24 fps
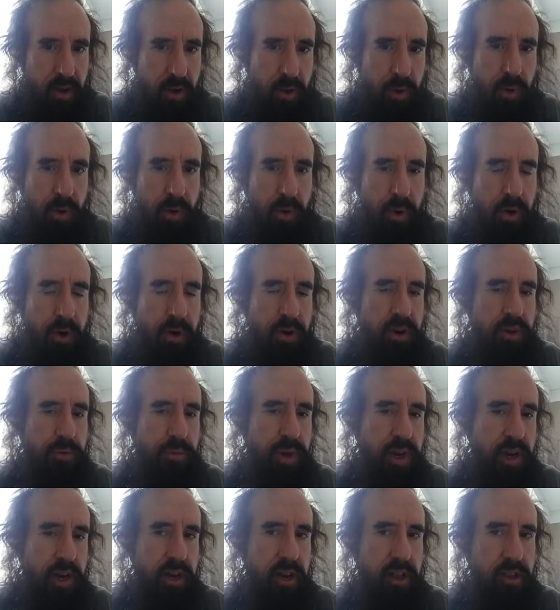Or to
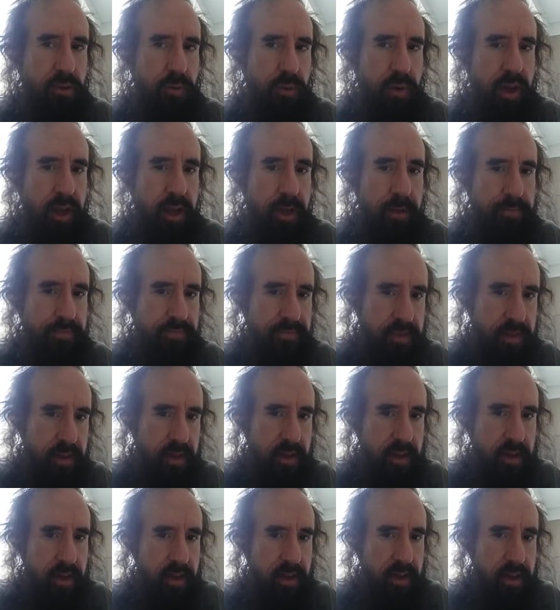put it another way,
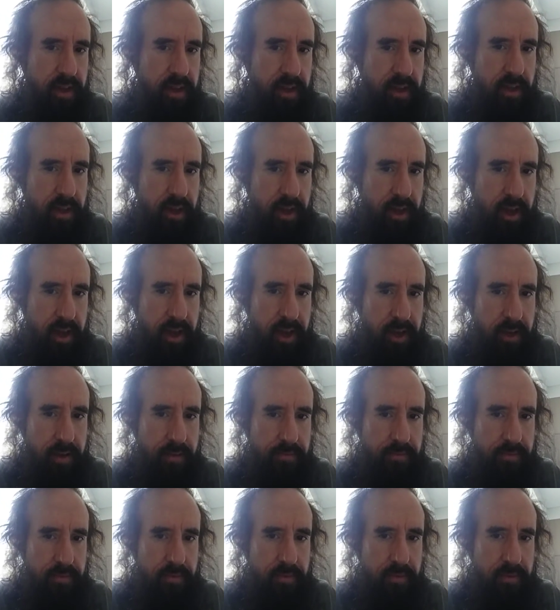
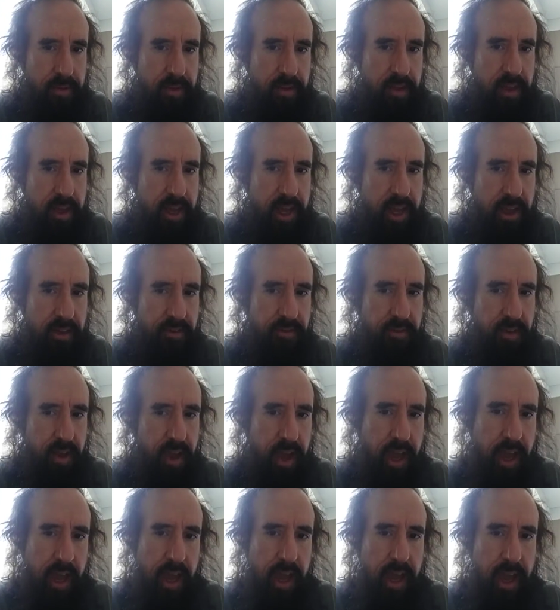um, if
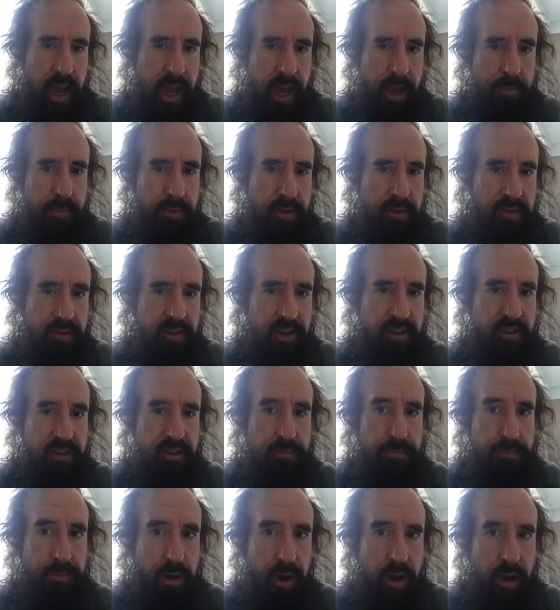A happens, it's
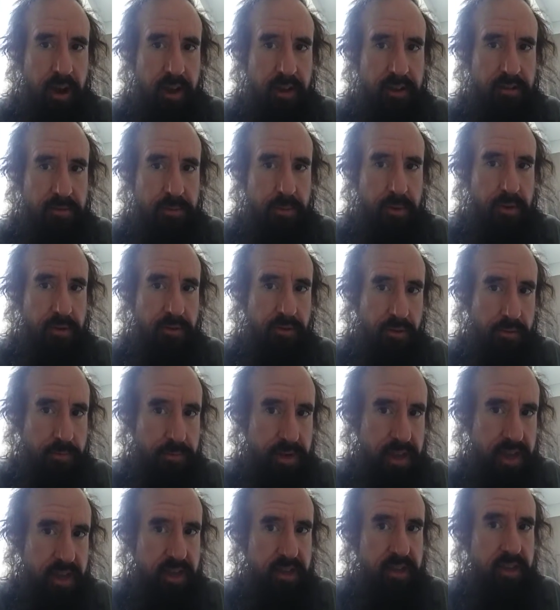impossible for
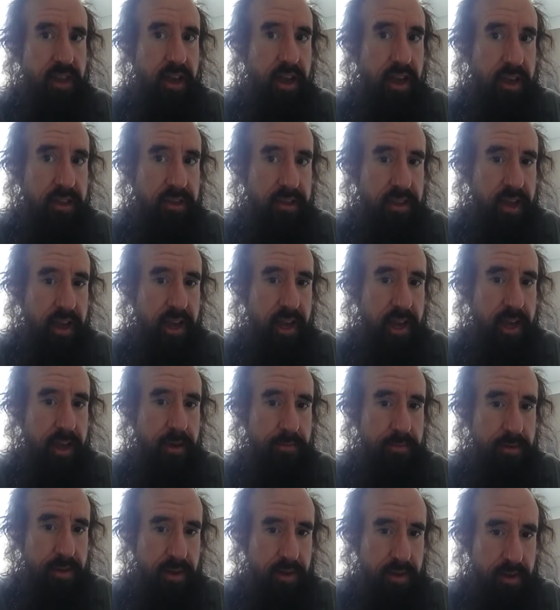B not to
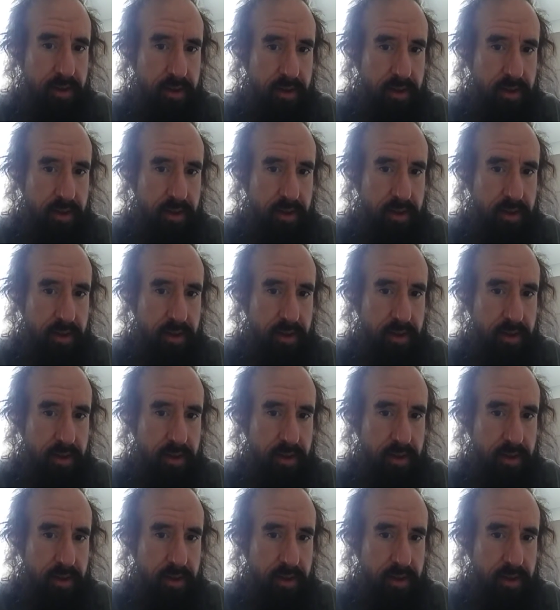happen.